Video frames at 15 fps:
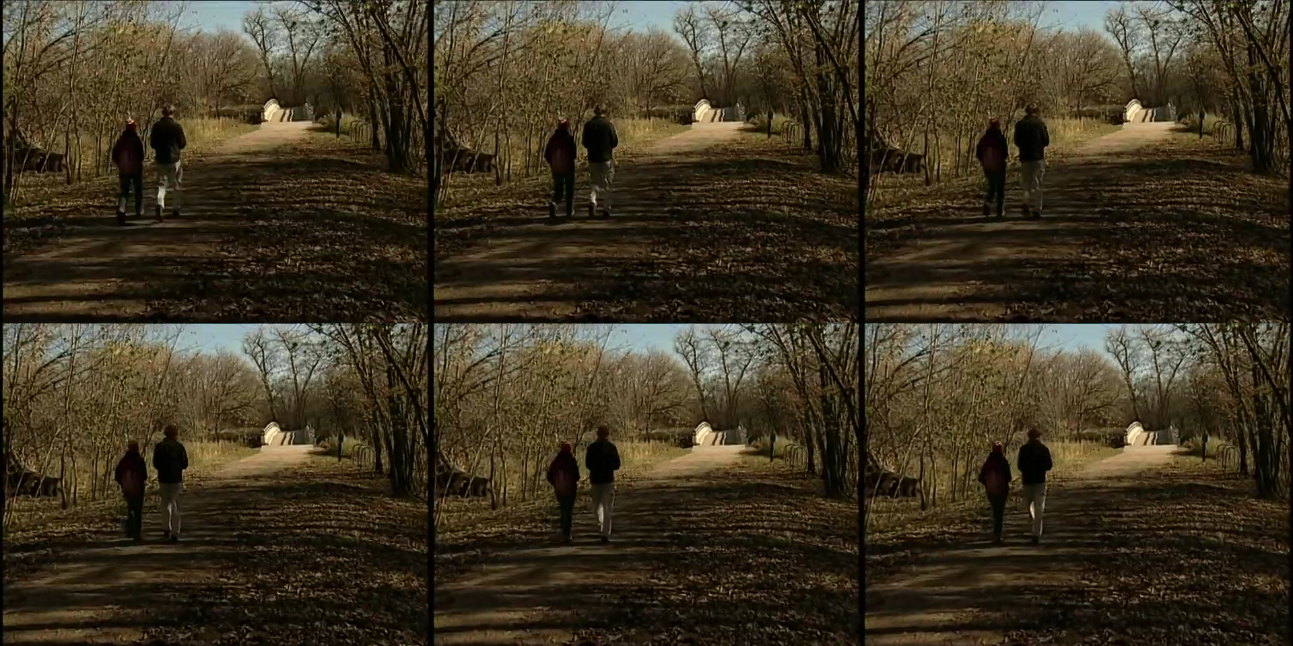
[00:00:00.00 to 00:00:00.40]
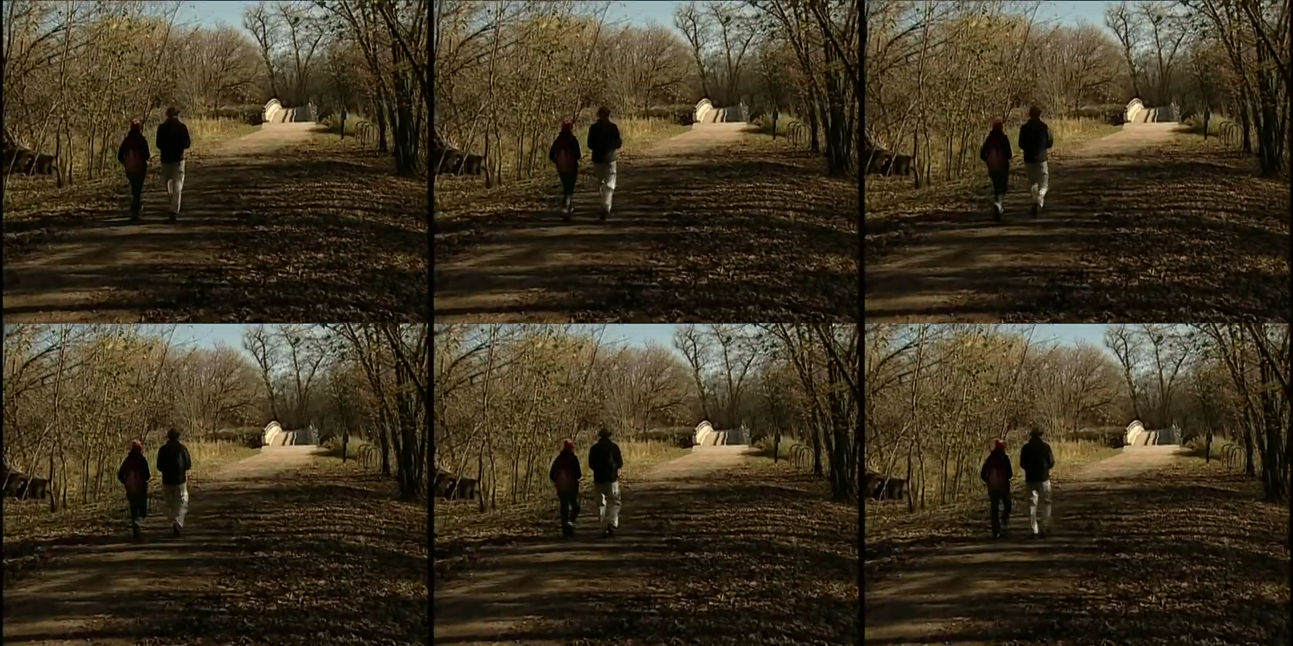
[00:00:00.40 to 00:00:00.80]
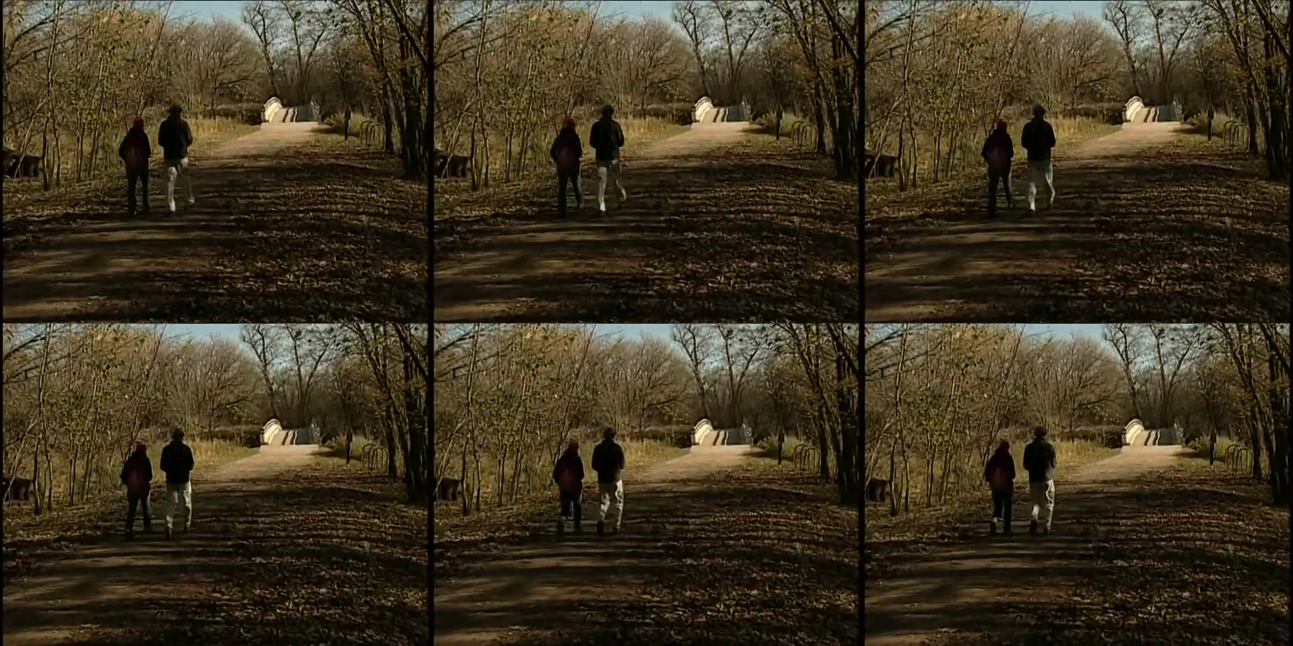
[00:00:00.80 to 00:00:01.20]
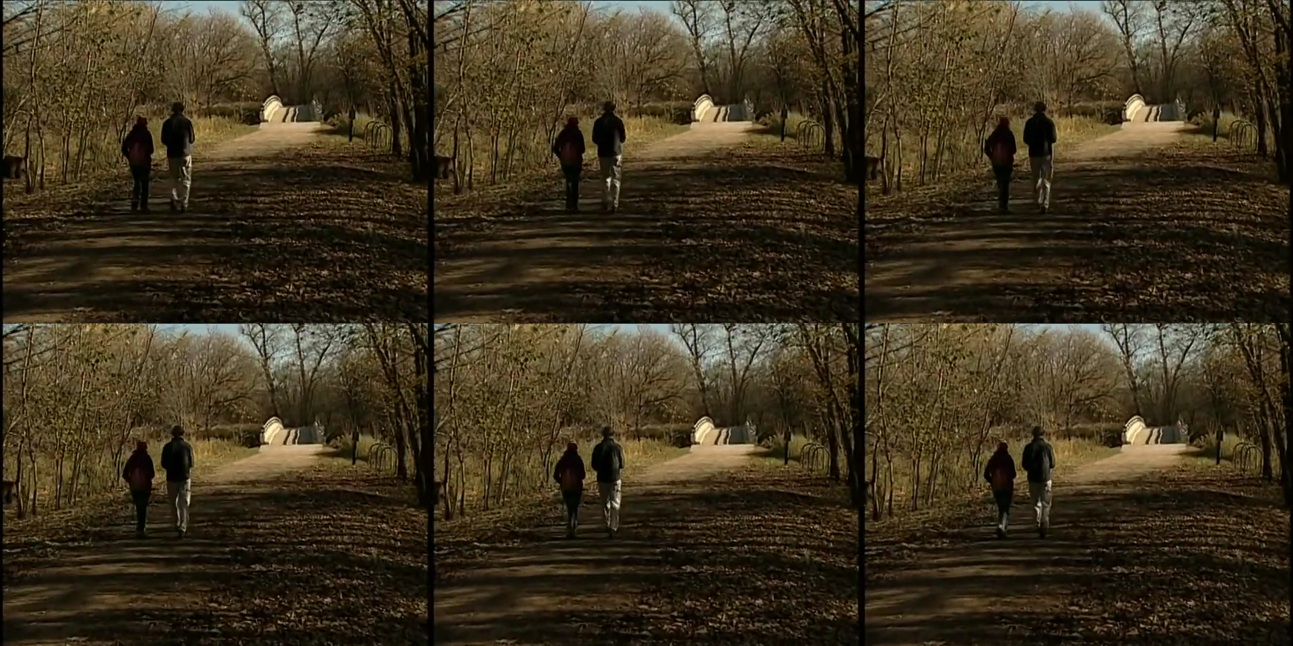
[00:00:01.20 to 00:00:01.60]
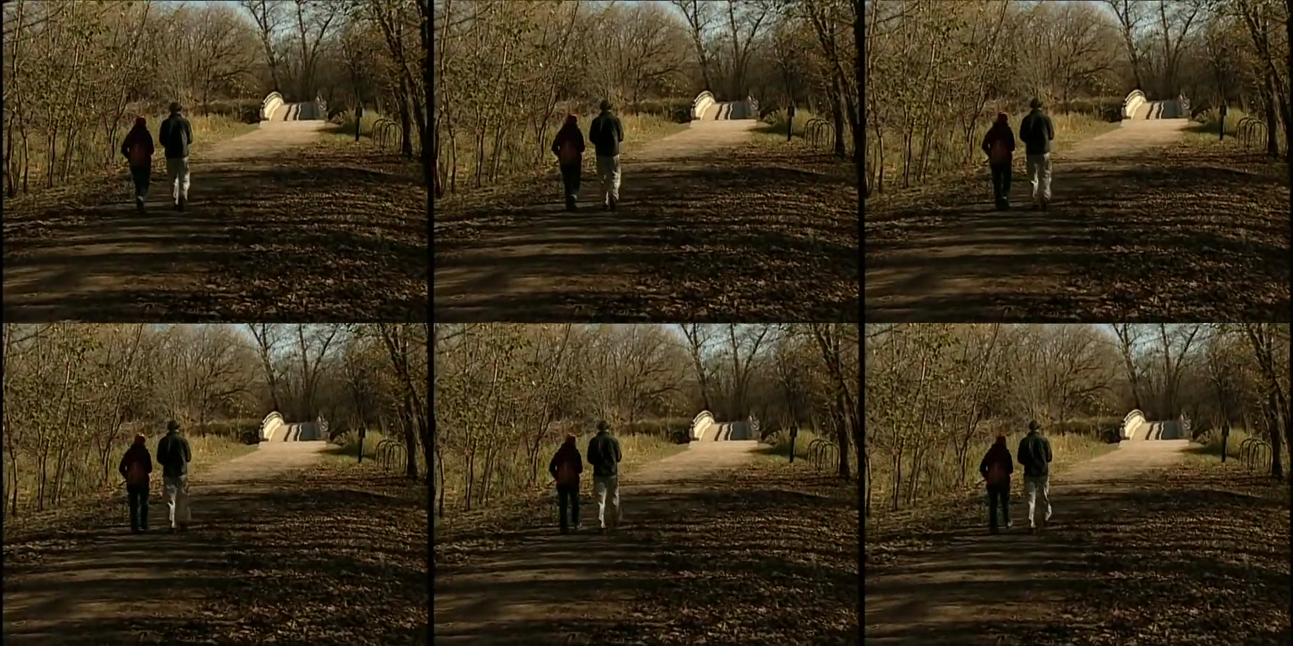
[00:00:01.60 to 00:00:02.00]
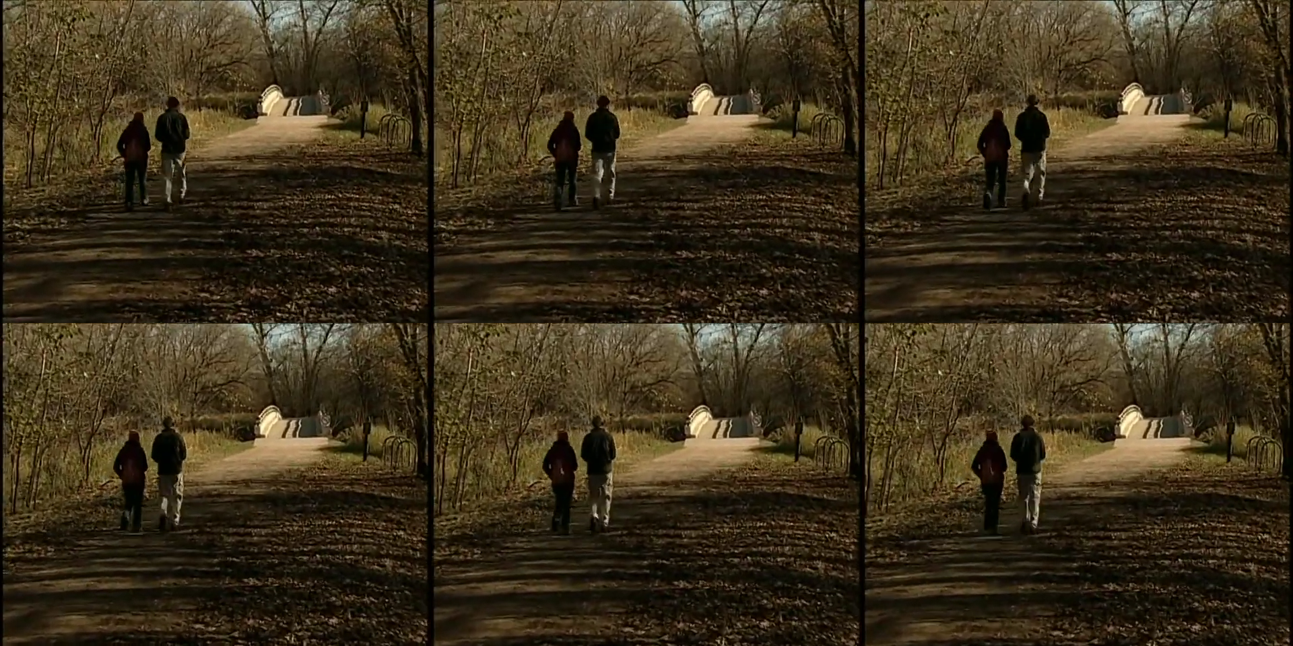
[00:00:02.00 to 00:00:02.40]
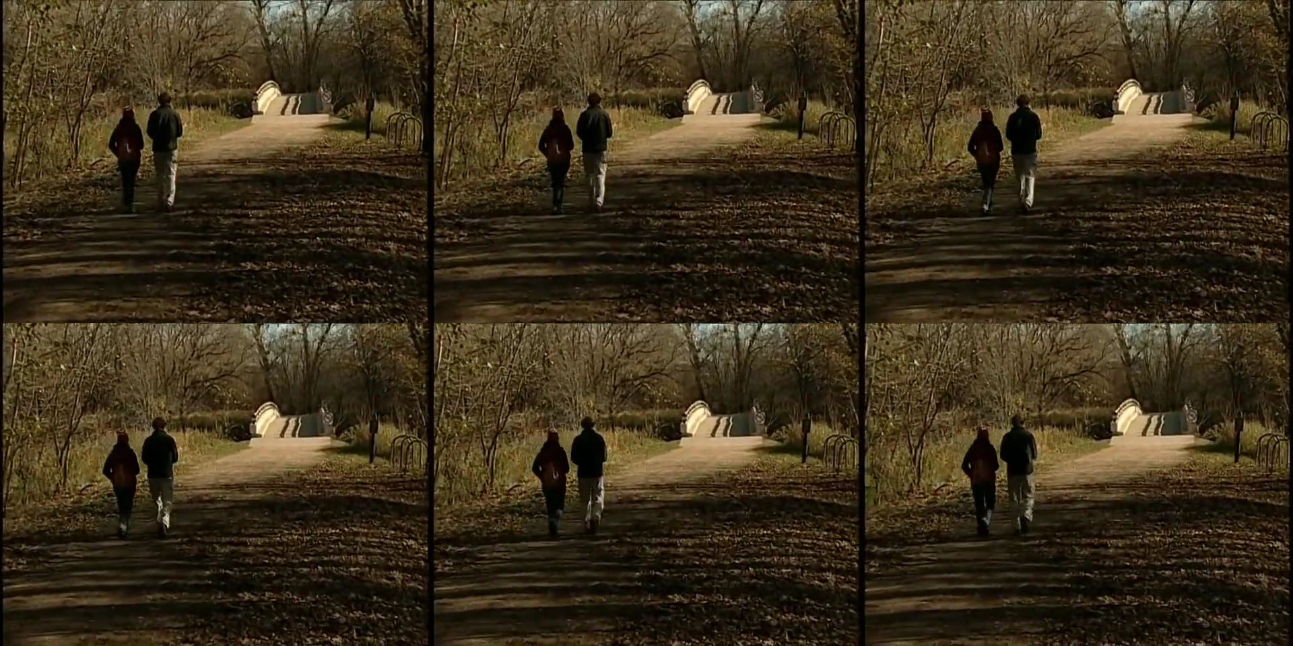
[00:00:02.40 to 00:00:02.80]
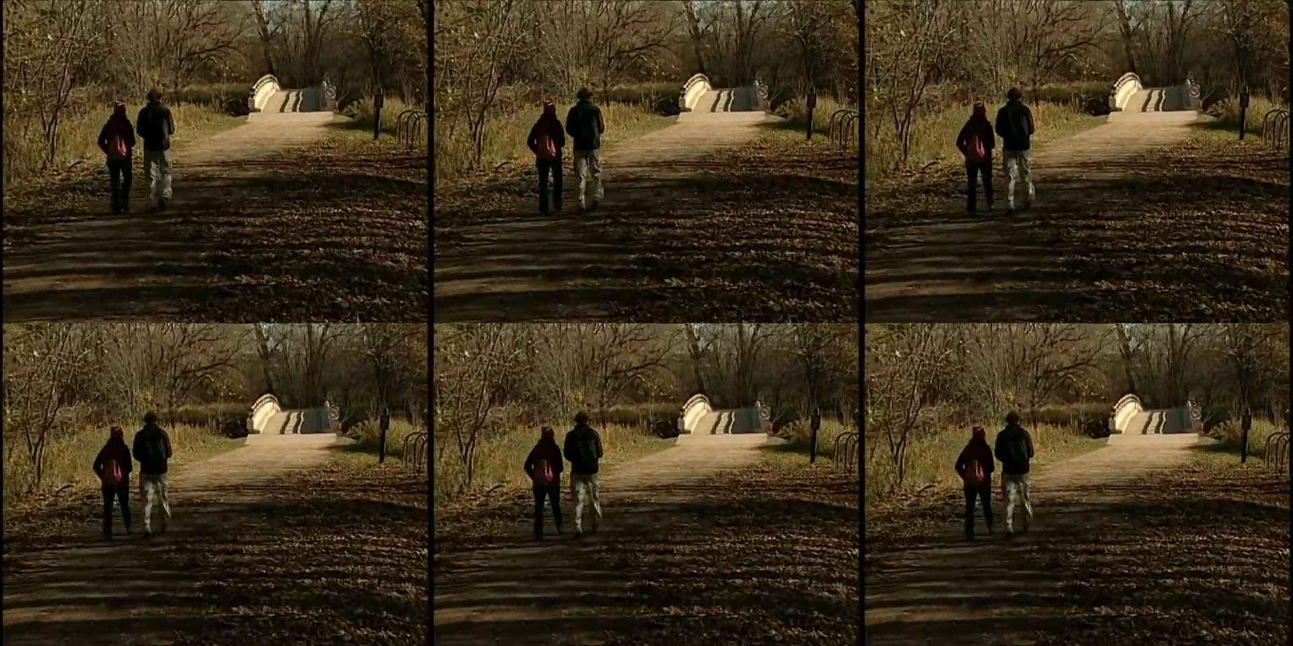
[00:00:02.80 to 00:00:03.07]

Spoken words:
(no speaker visible)